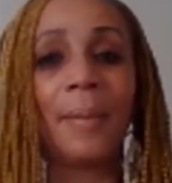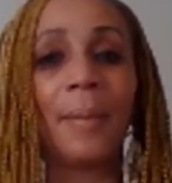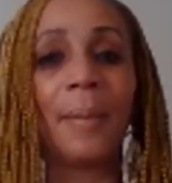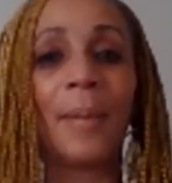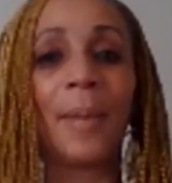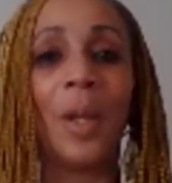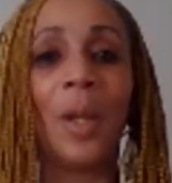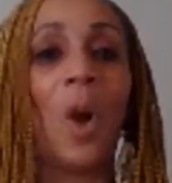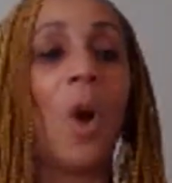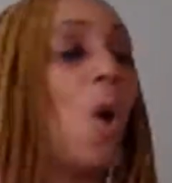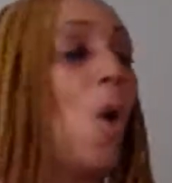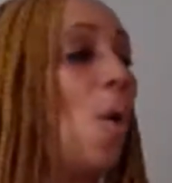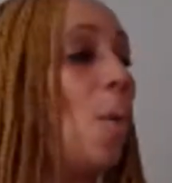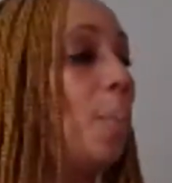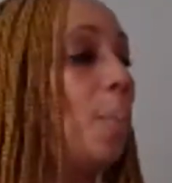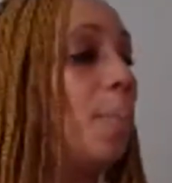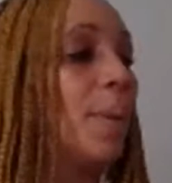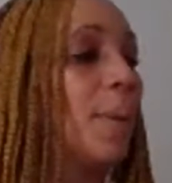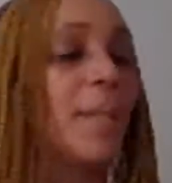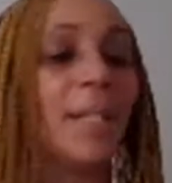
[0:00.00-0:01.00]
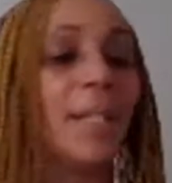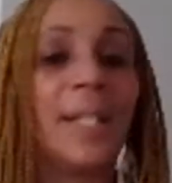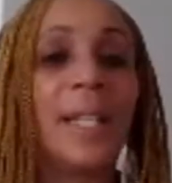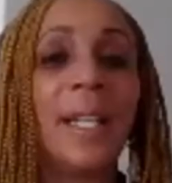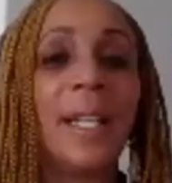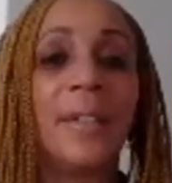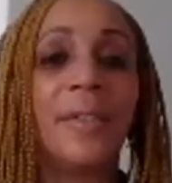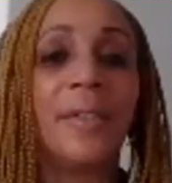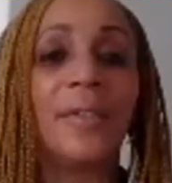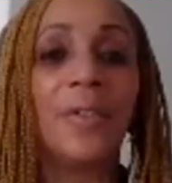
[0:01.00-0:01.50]
Hope,
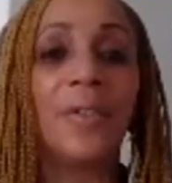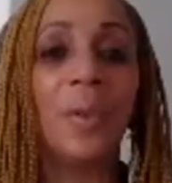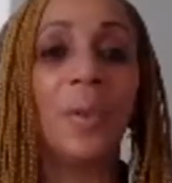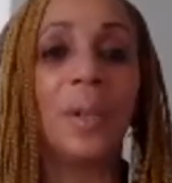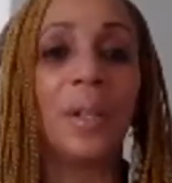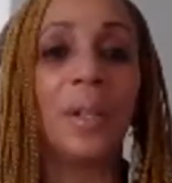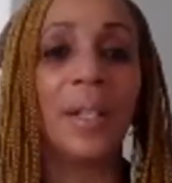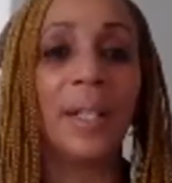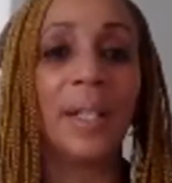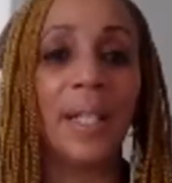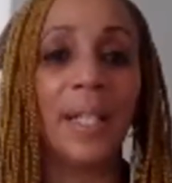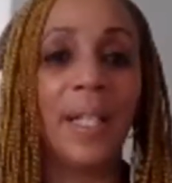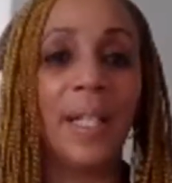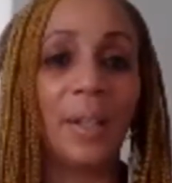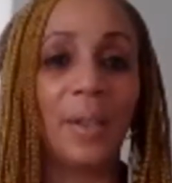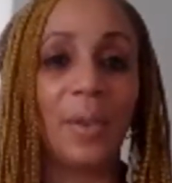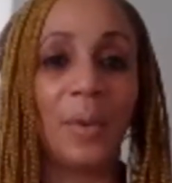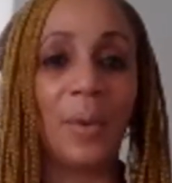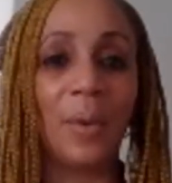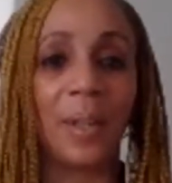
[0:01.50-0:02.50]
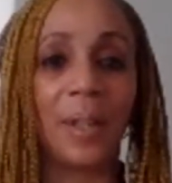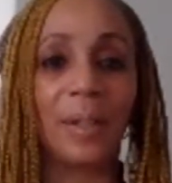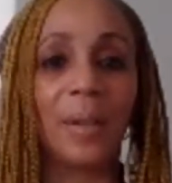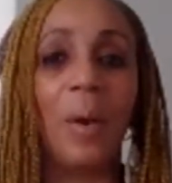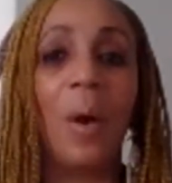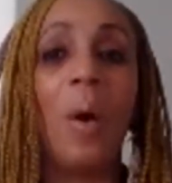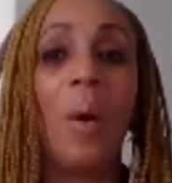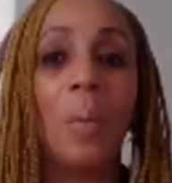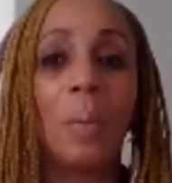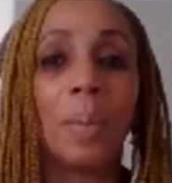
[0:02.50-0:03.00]
therefore, in the Lord.
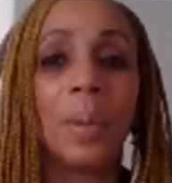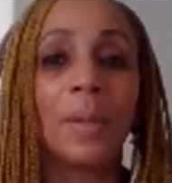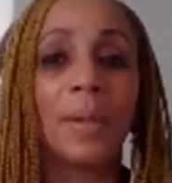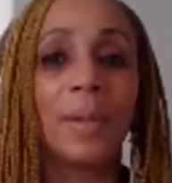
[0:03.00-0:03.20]
Hope.